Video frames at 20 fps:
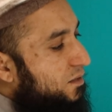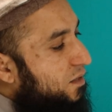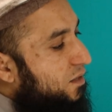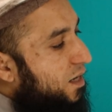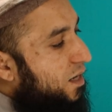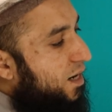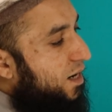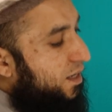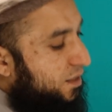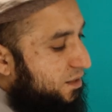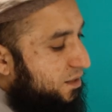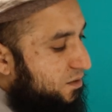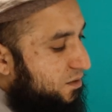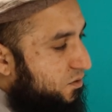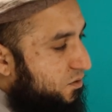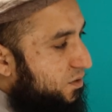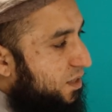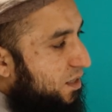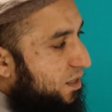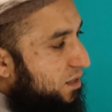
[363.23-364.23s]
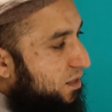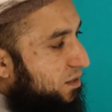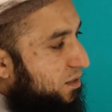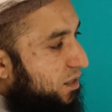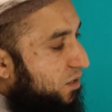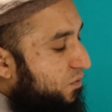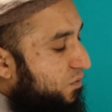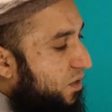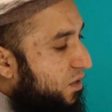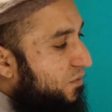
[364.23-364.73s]
The ayn is not silent
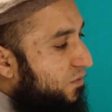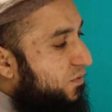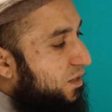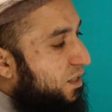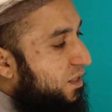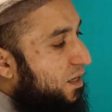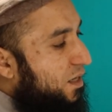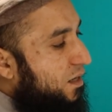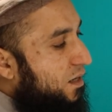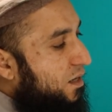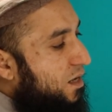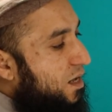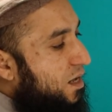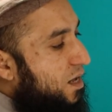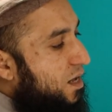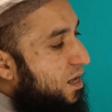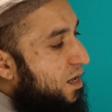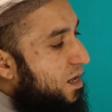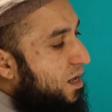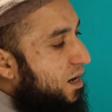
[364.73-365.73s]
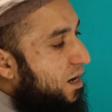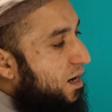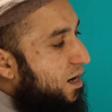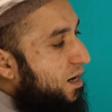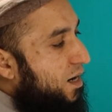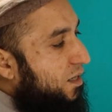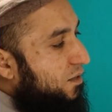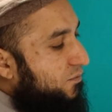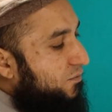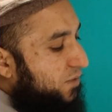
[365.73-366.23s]
and we have fatha.
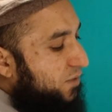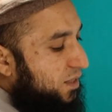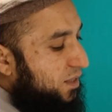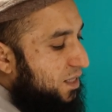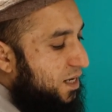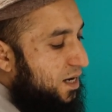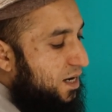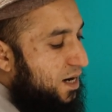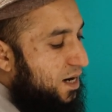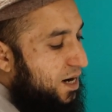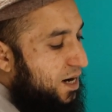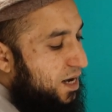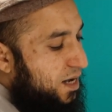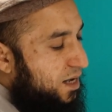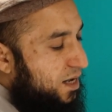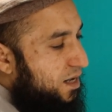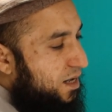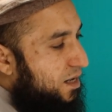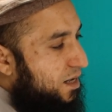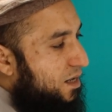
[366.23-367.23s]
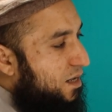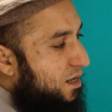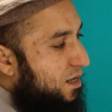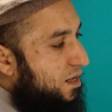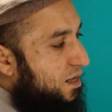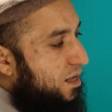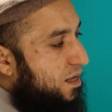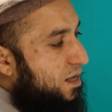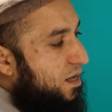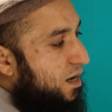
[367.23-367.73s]
Ayn fatha,
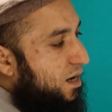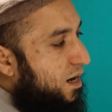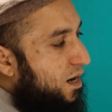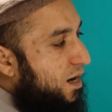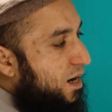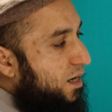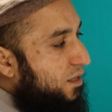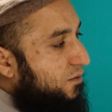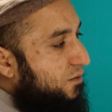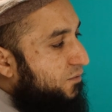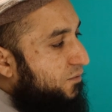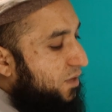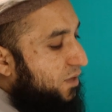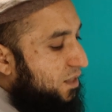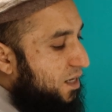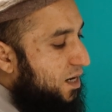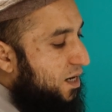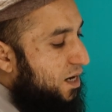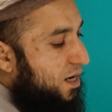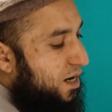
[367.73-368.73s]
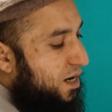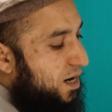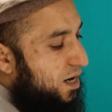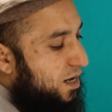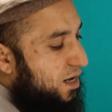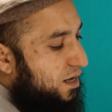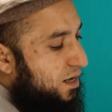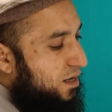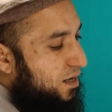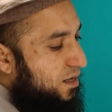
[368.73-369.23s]
ayn
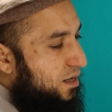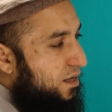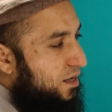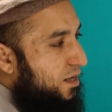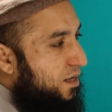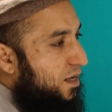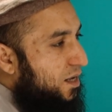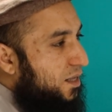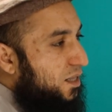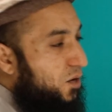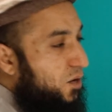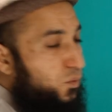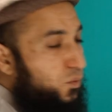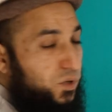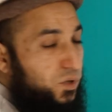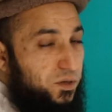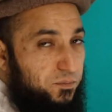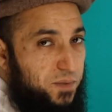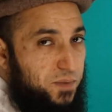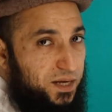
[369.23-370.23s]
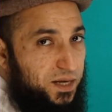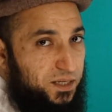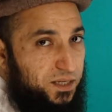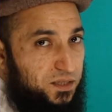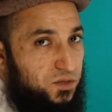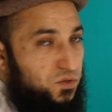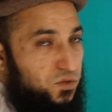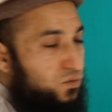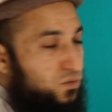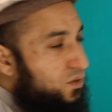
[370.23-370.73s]
fatha. Now we're combining the
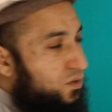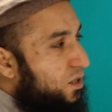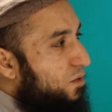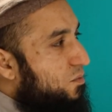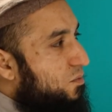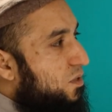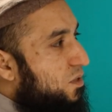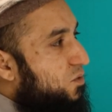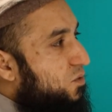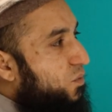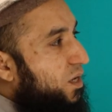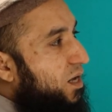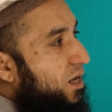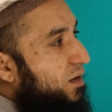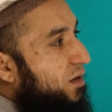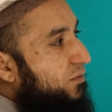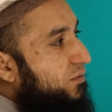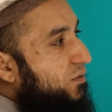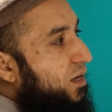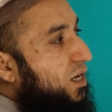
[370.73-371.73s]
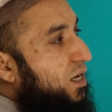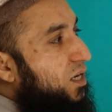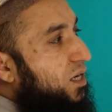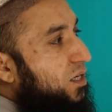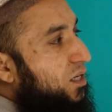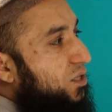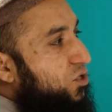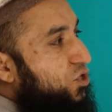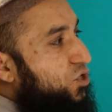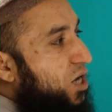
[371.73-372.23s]
two syllables. We have
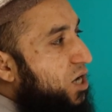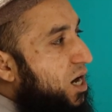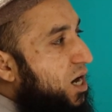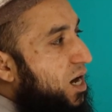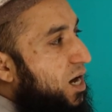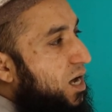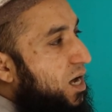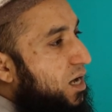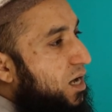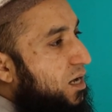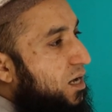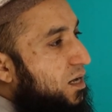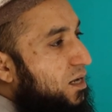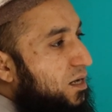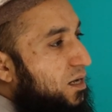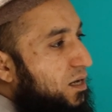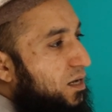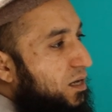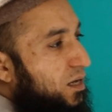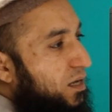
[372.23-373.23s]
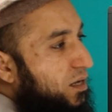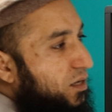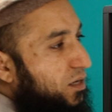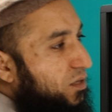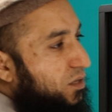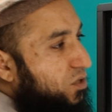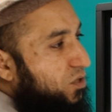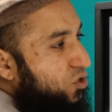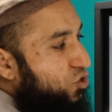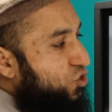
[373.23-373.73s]
ja'a,
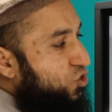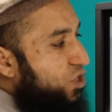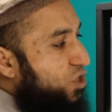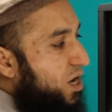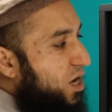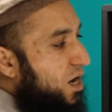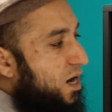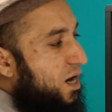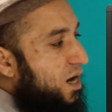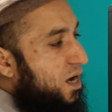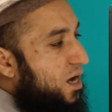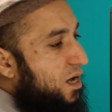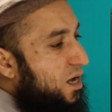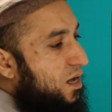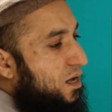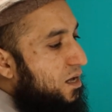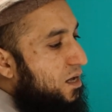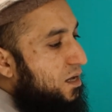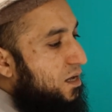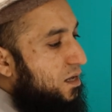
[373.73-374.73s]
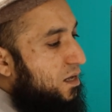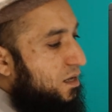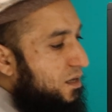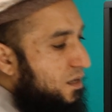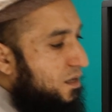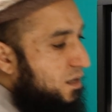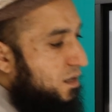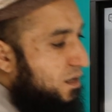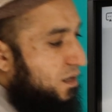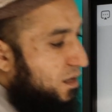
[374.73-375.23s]
ja'a,
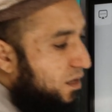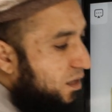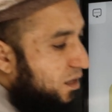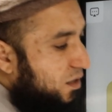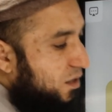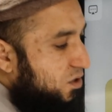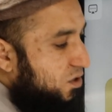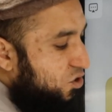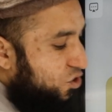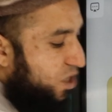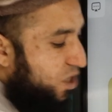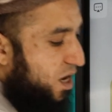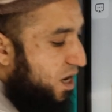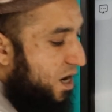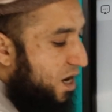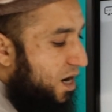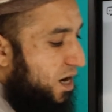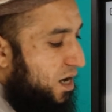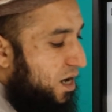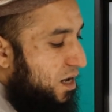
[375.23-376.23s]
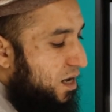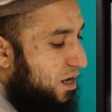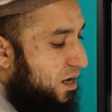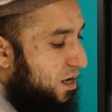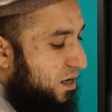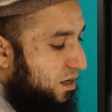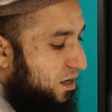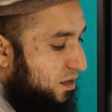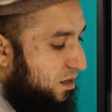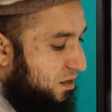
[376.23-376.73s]
ja'a,
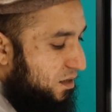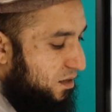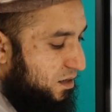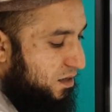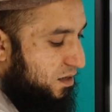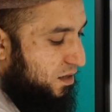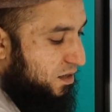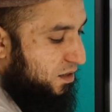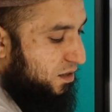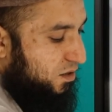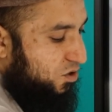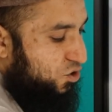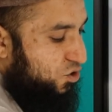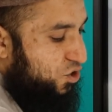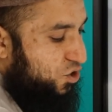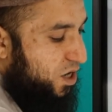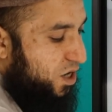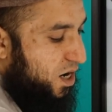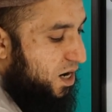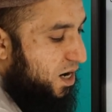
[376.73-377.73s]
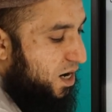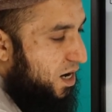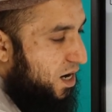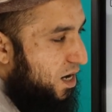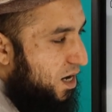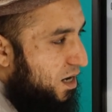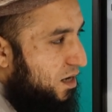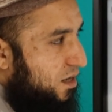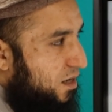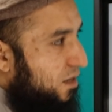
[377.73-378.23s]

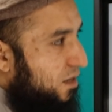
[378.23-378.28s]
ja'a.